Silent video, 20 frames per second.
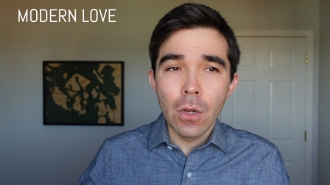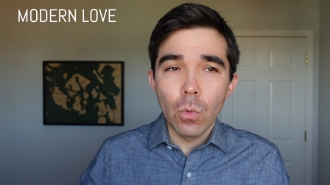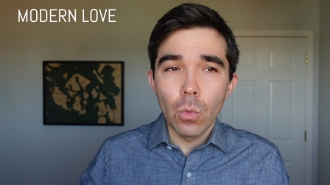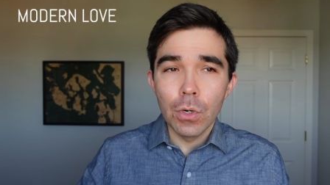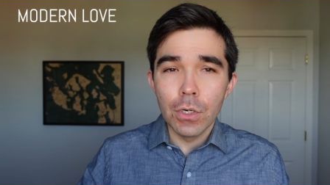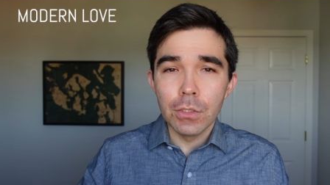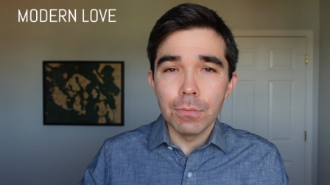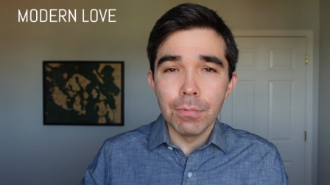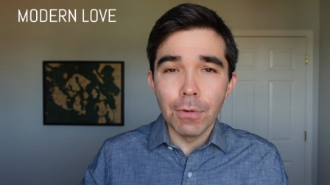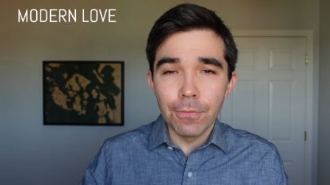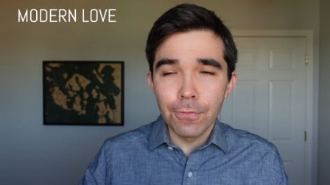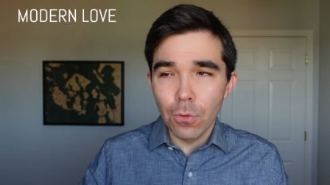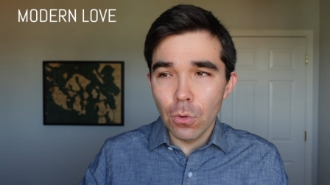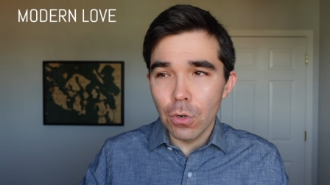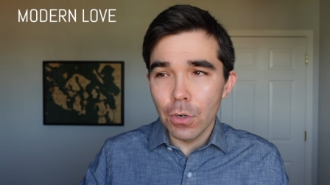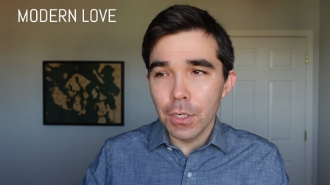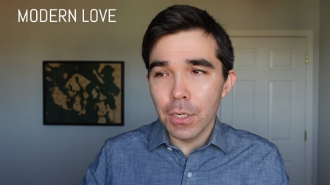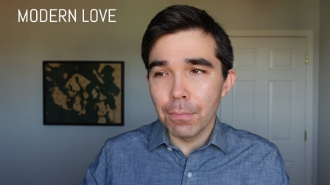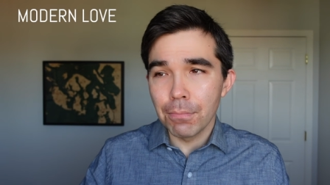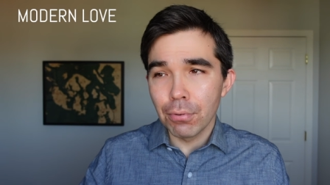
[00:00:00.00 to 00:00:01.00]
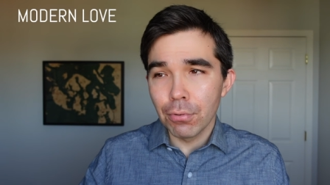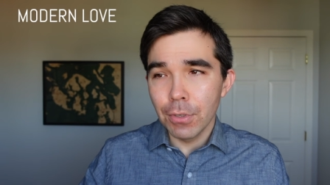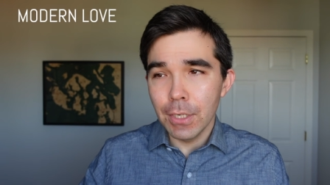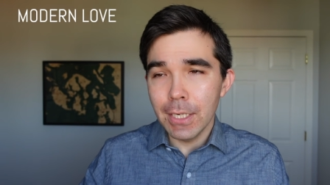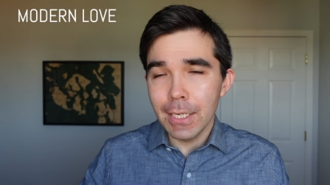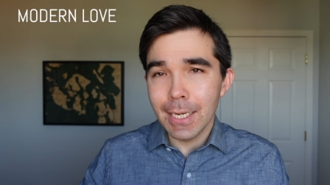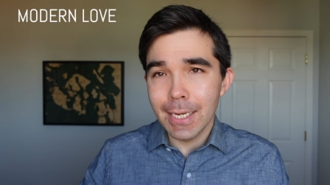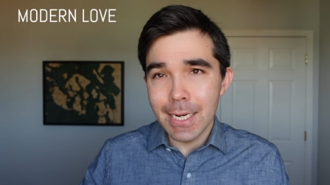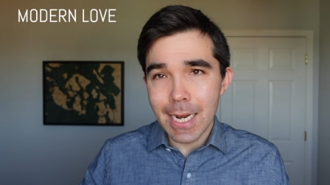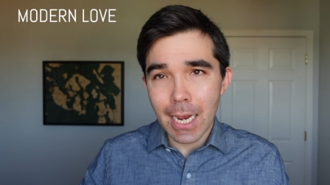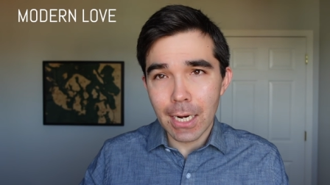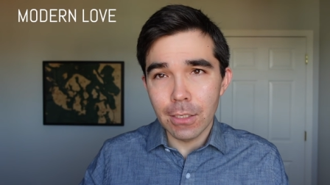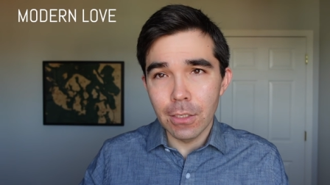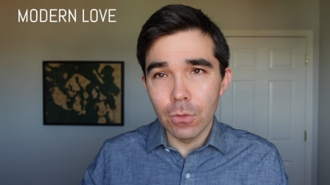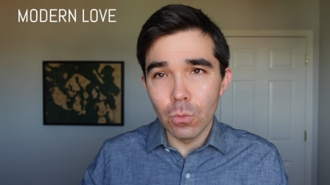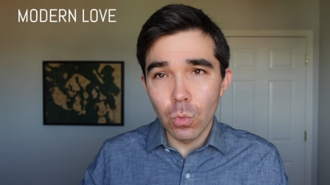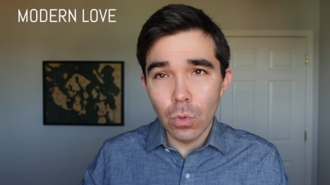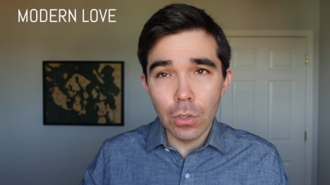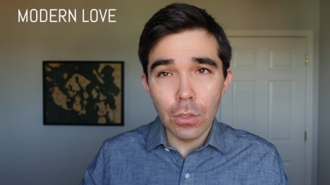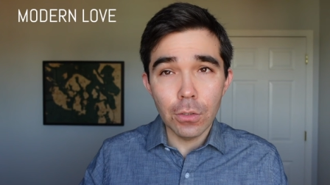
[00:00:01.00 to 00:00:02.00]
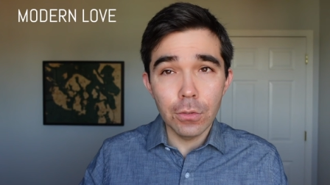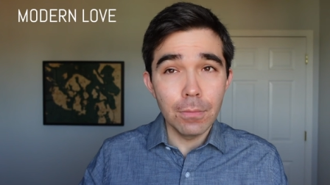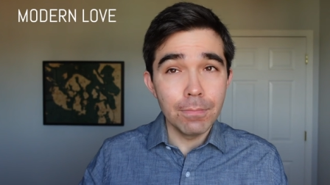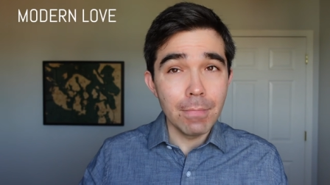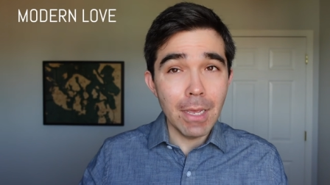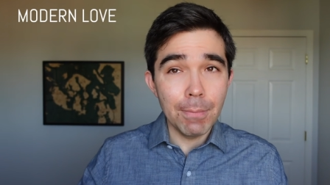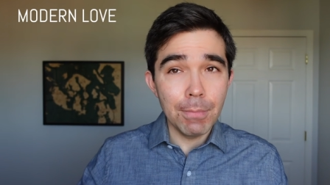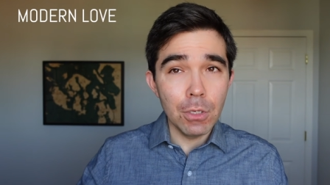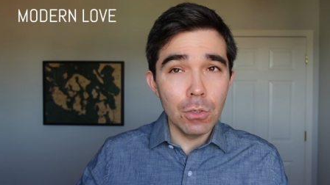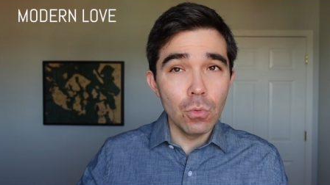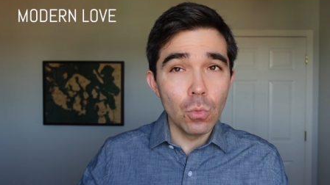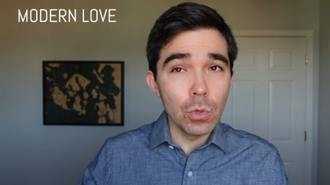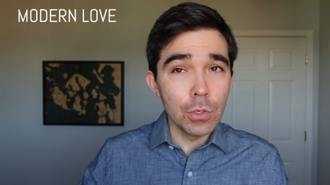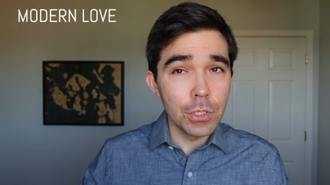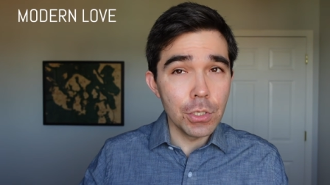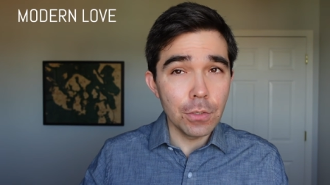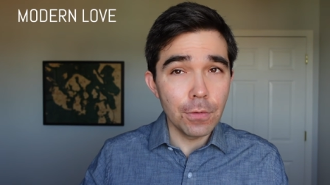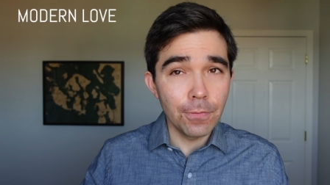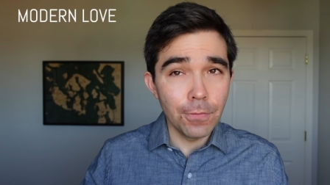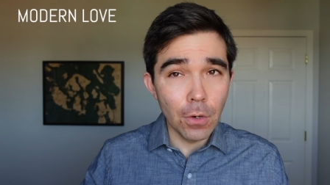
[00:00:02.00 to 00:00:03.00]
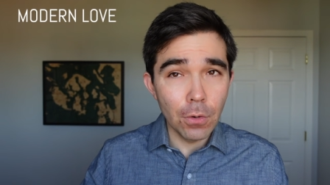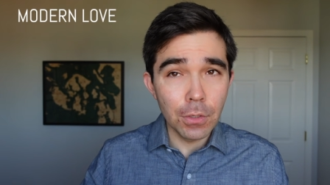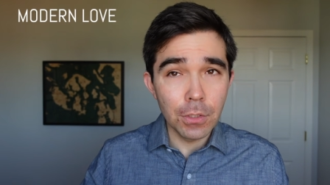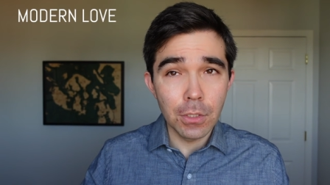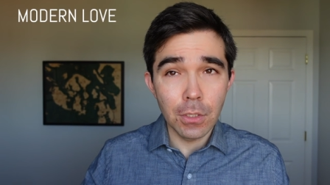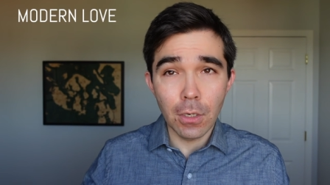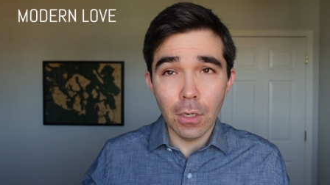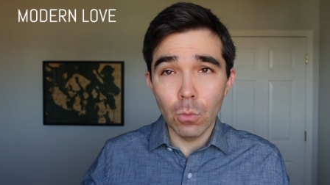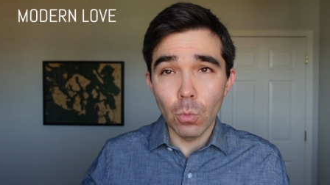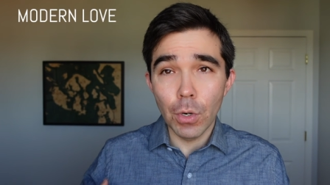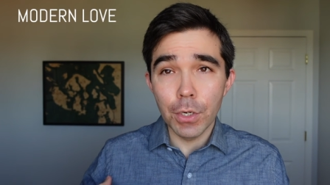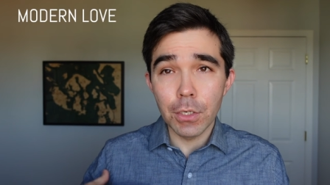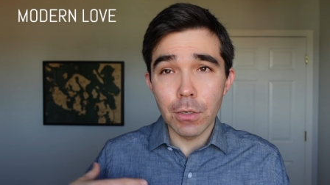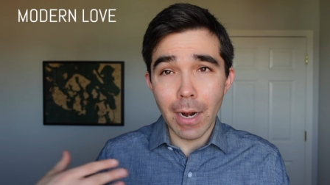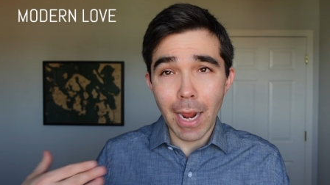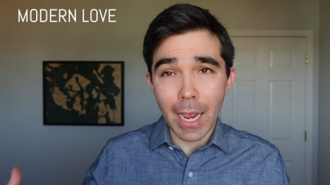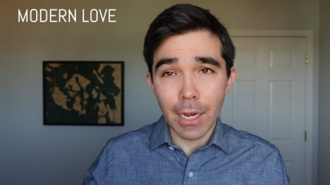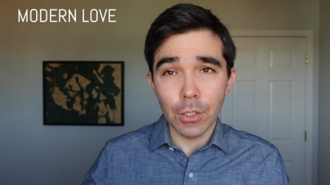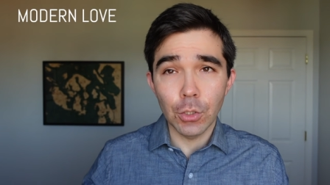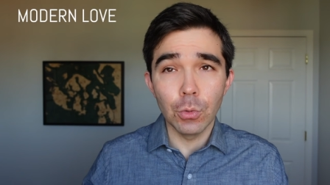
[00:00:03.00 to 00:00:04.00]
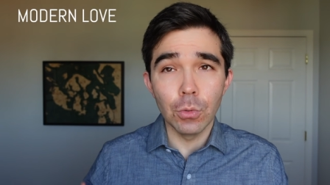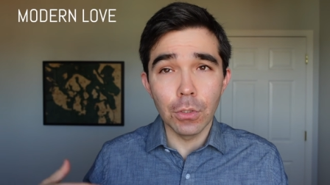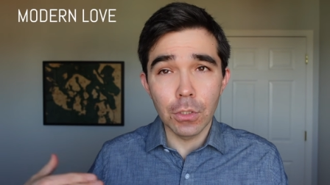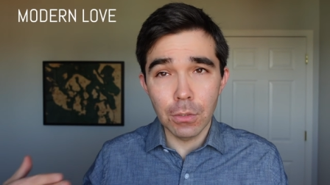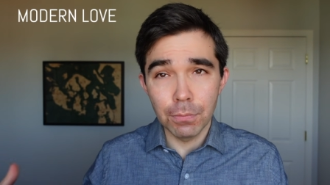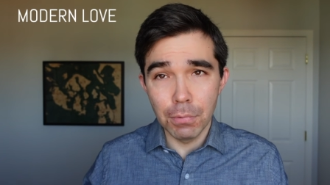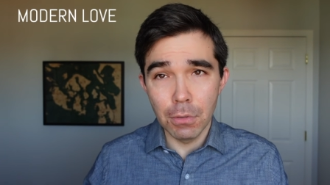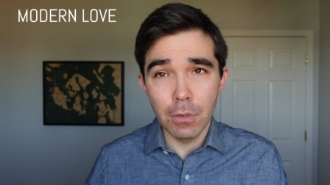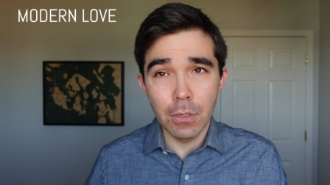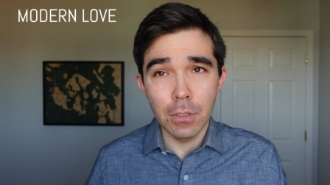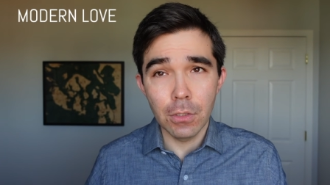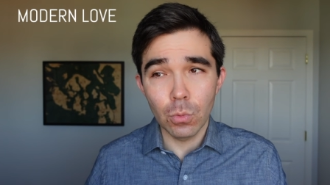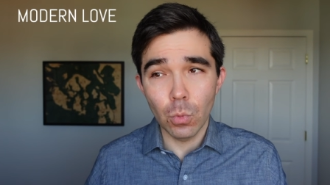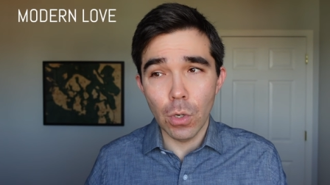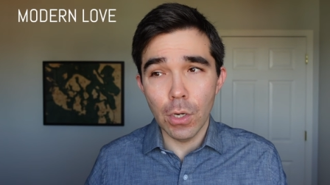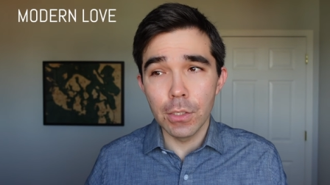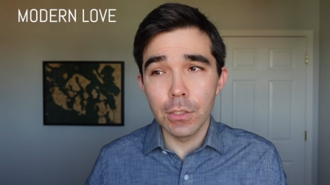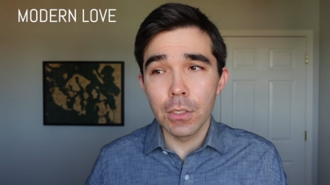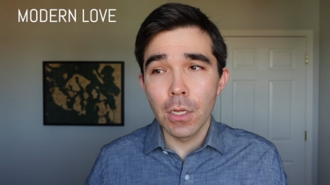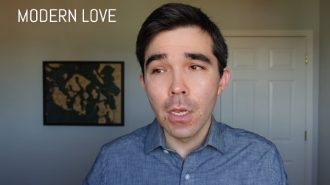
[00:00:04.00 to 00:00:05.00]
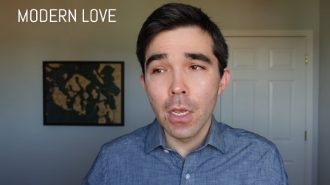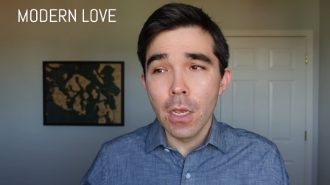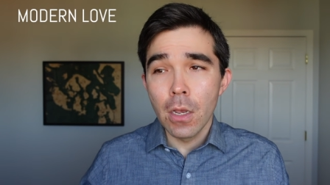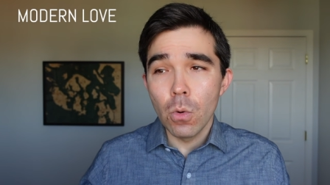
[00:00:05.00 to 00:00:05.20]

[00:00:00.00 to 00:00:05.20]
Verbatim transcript: Whereas before, in a pre connected world, maybe you were just focusing on what your actual experience was,